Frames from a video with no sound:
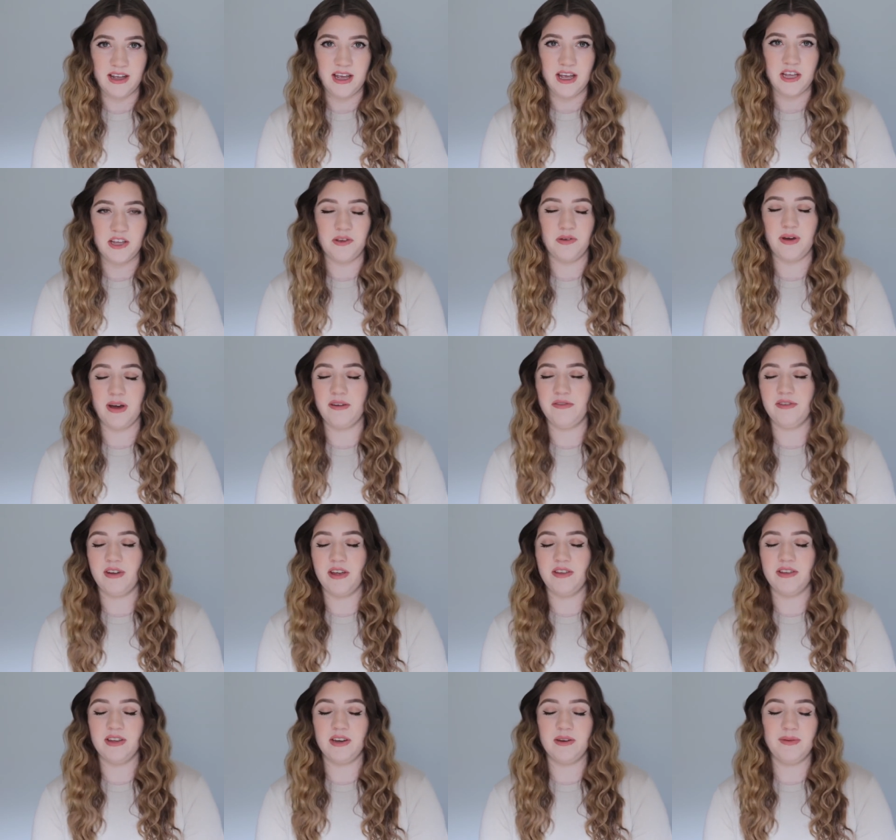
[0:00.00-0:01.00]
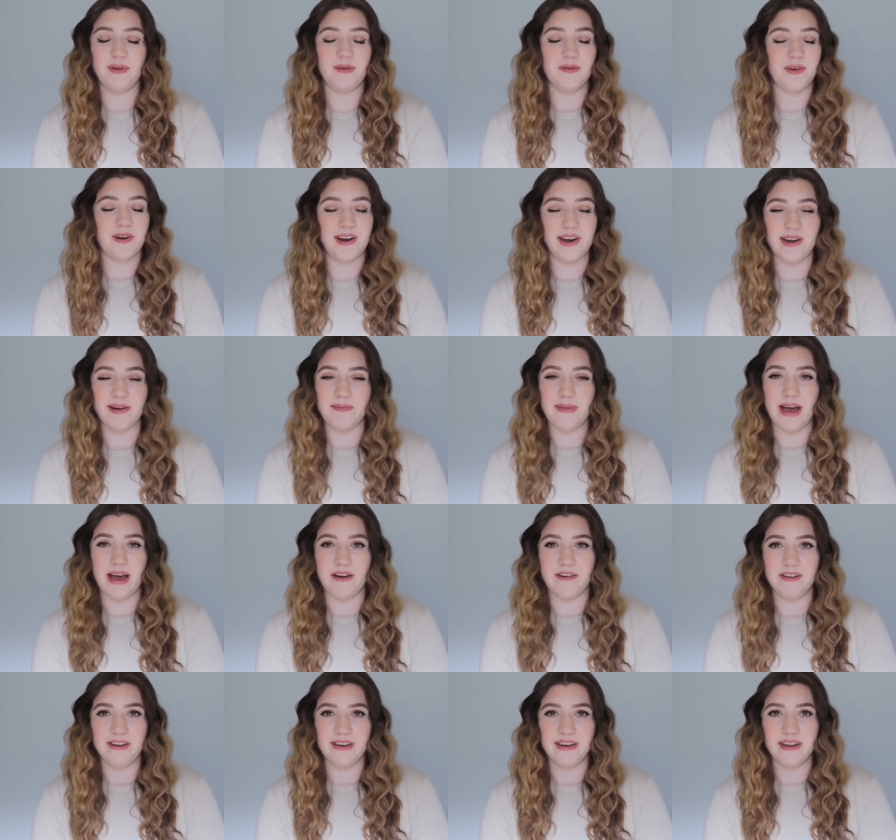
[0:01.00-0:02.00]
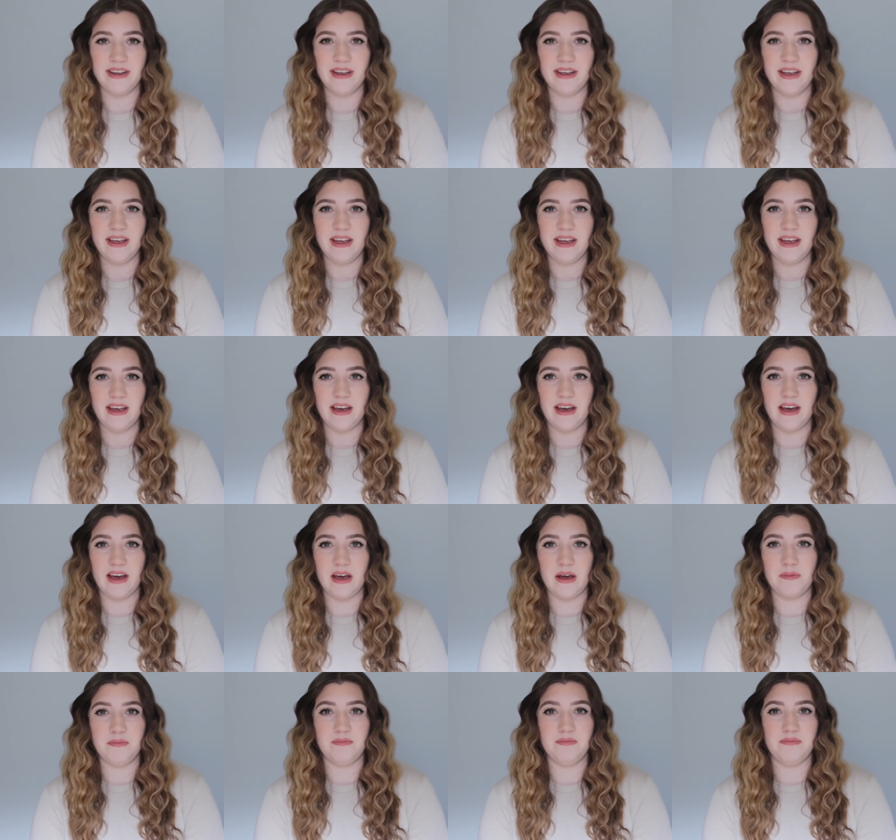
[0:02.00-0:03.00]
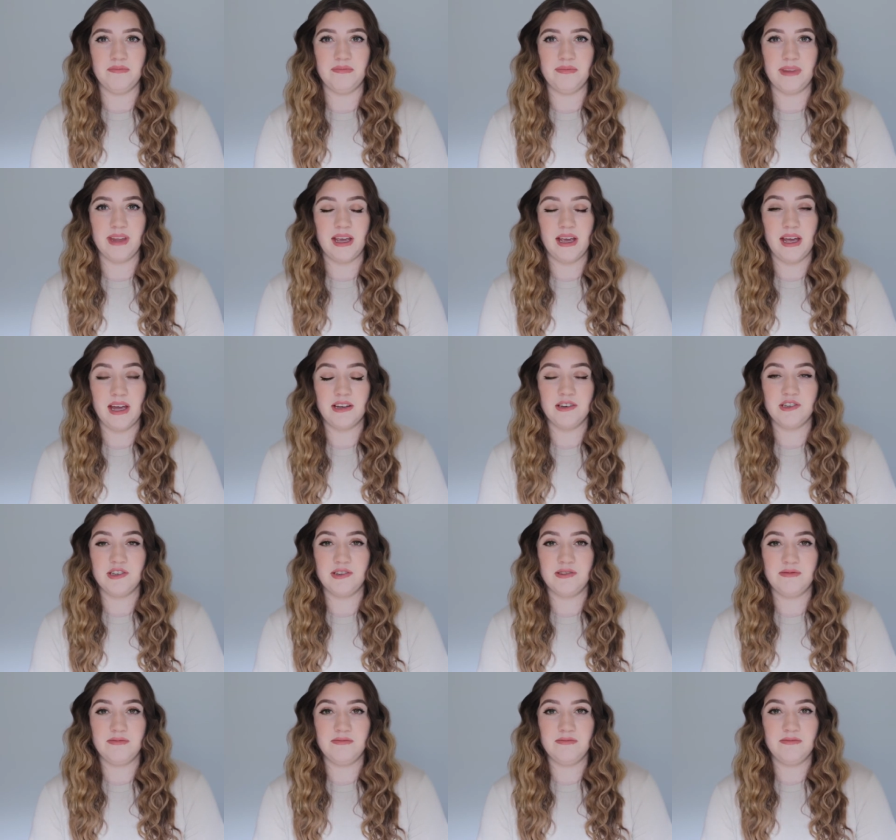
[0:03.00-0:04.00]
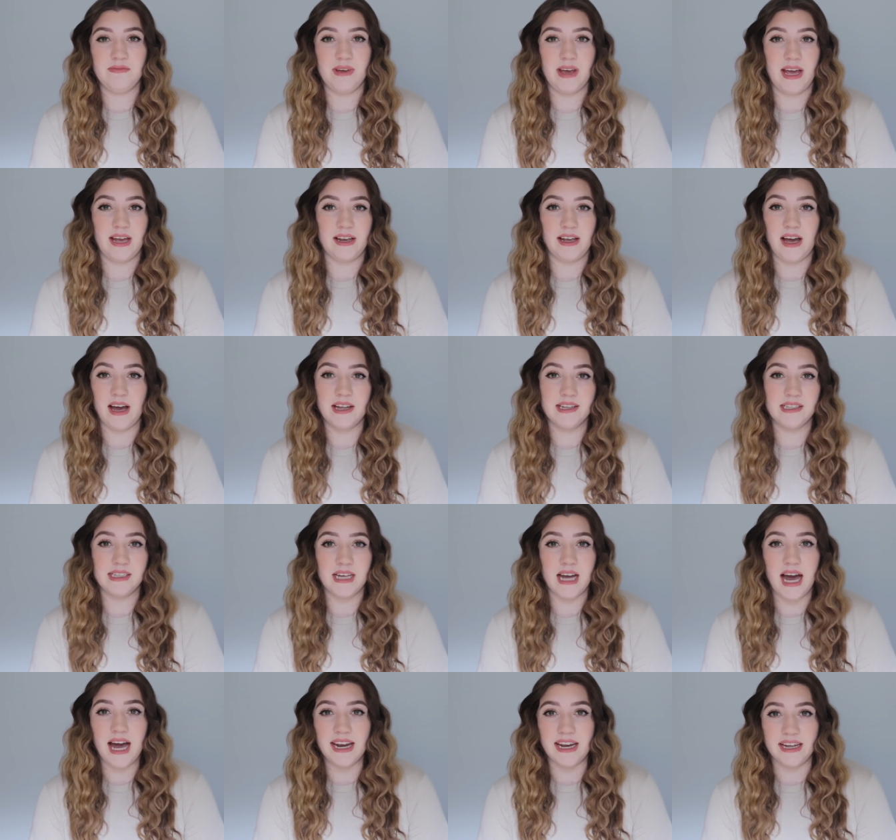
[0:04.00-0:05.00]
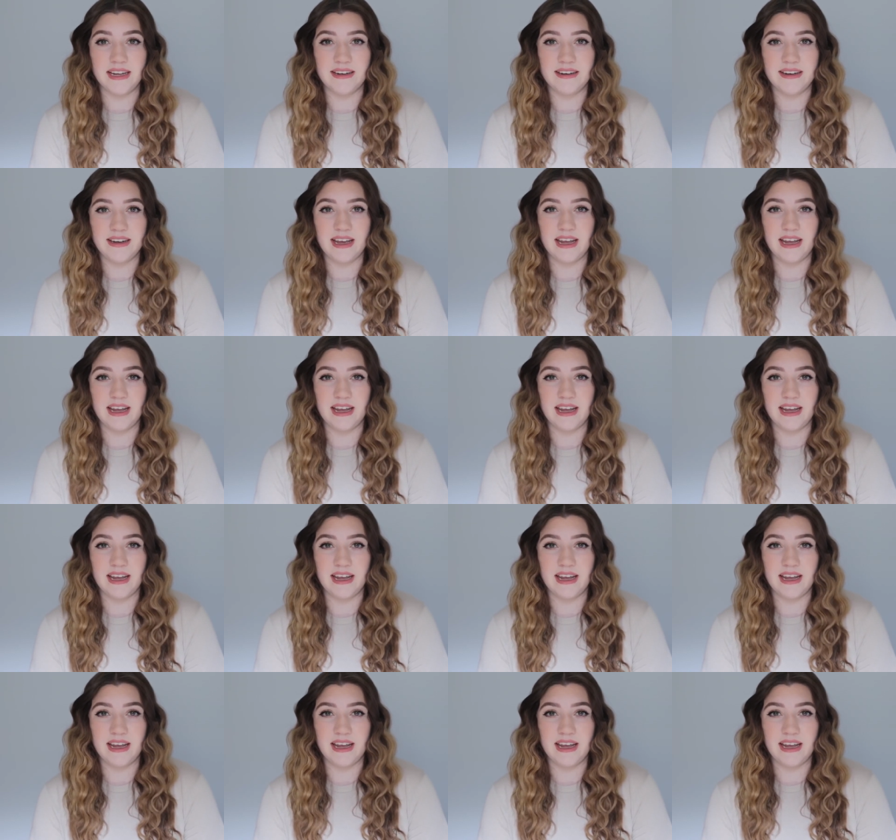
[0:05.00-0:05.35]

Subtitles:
You have nothing to be worried about, and God's got it.